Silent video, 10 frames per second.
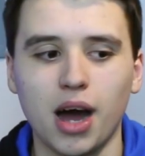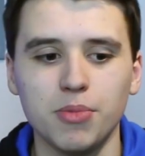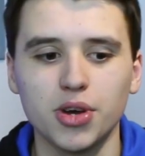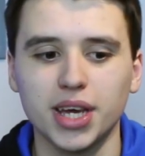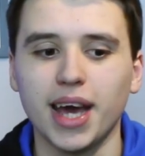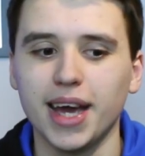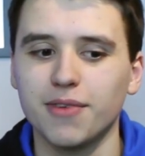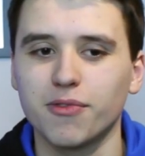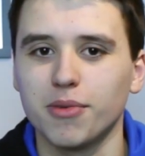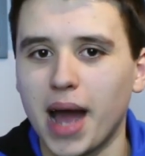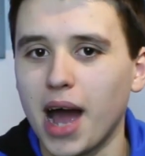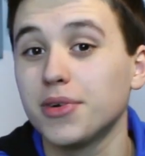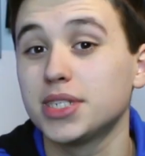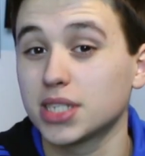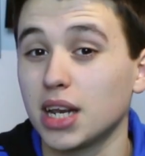I'm looking at it from
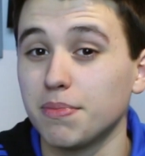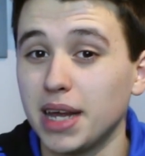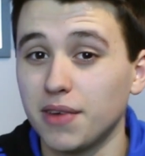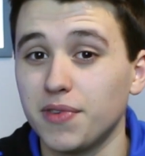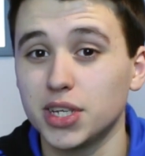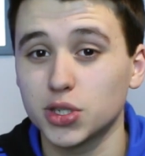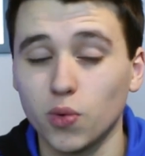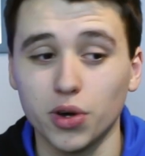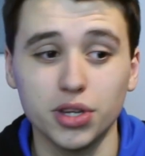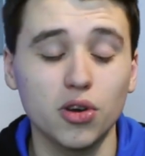how is this going to benefit the squad.